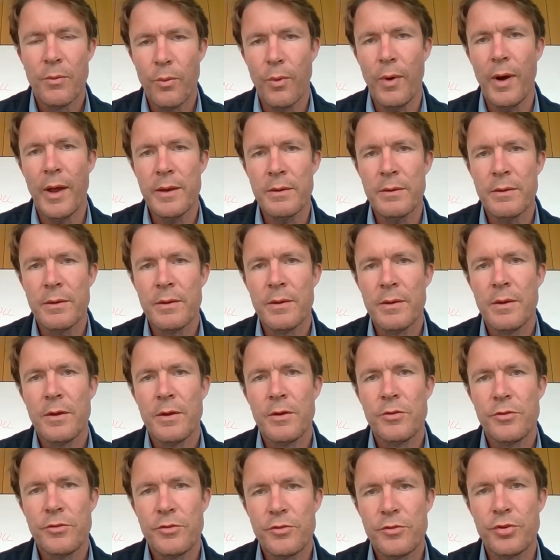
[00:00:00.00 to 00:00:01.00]
One.
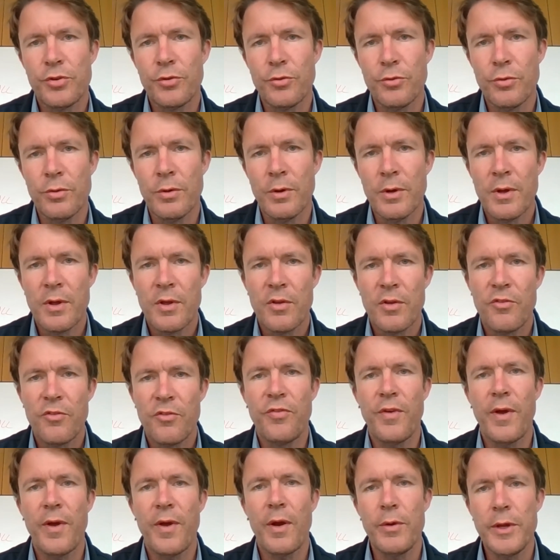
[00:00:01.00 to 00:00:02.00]
Two,
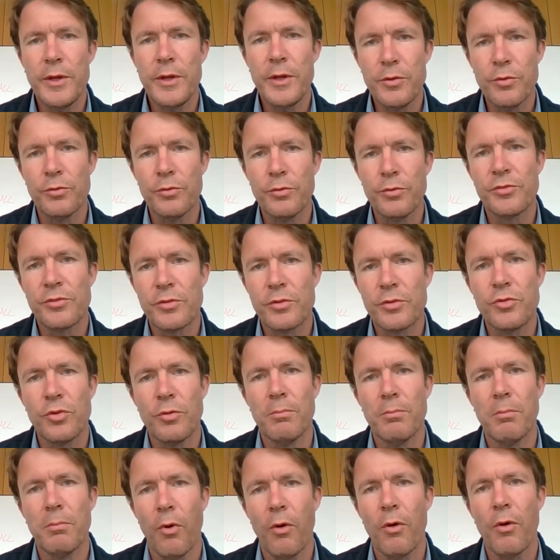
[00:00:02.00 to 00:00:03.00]
very used
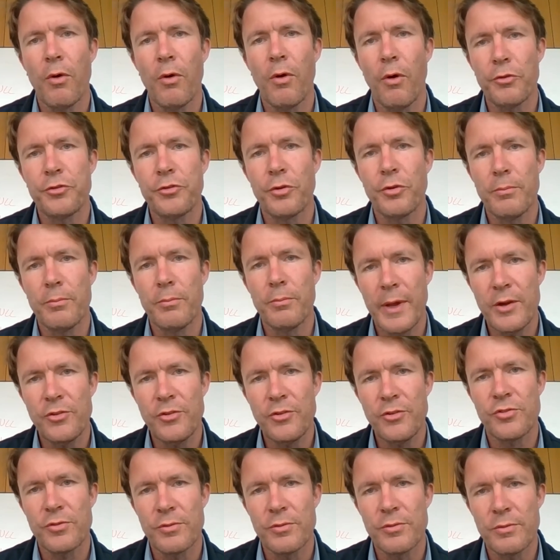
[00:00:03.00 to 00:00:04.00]
to more
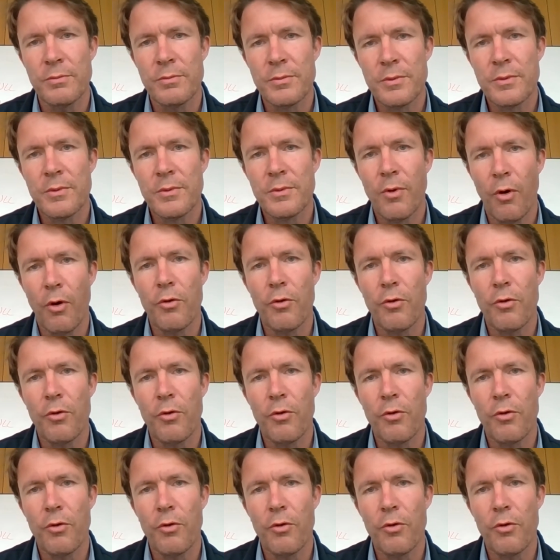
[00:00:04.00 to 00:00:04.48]
automation